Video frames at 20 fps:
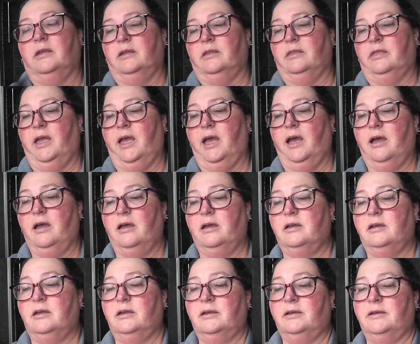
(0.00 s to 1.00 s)
There.
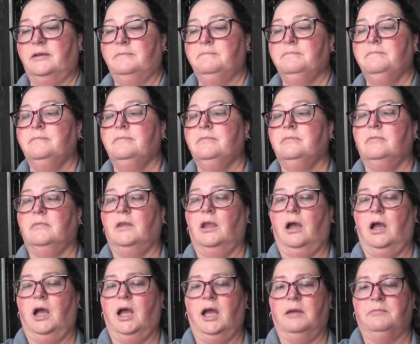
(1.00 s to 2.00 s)

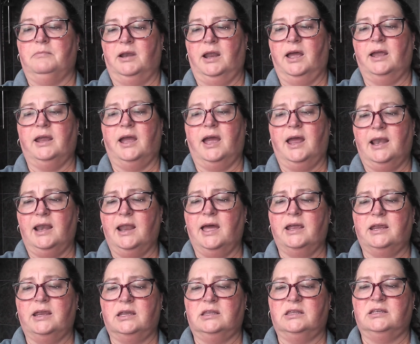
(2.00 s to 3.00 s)
I
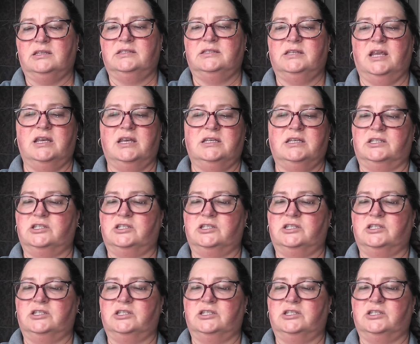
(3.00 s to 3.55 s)
like the scent.